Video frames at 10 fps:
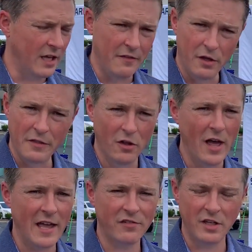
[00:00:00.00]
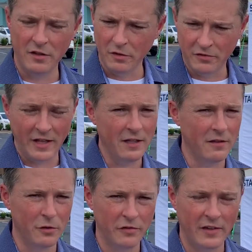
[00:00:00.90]
they'll ask you.
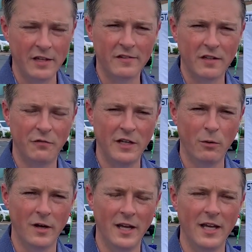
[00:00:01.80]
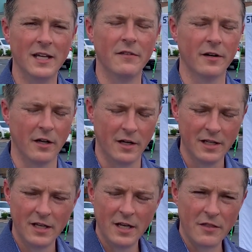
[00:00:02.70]
They'll stay 6 feet away, and they're gonna
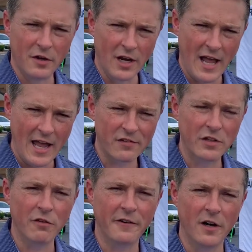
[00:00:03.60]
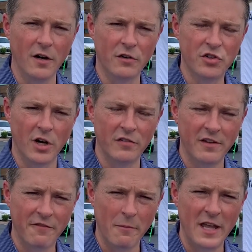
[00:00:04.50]
ask you for your insurance
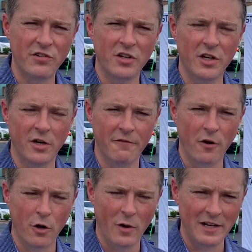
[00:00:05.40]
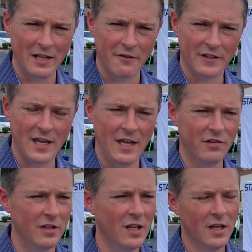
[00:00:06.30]
information, your photo
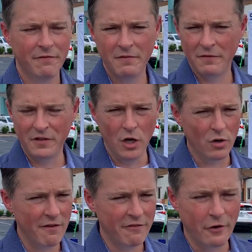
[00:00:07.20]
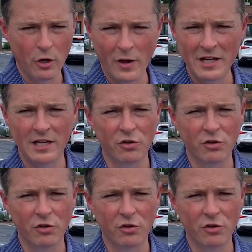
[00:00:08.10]
identification. If you don't have a photo ID or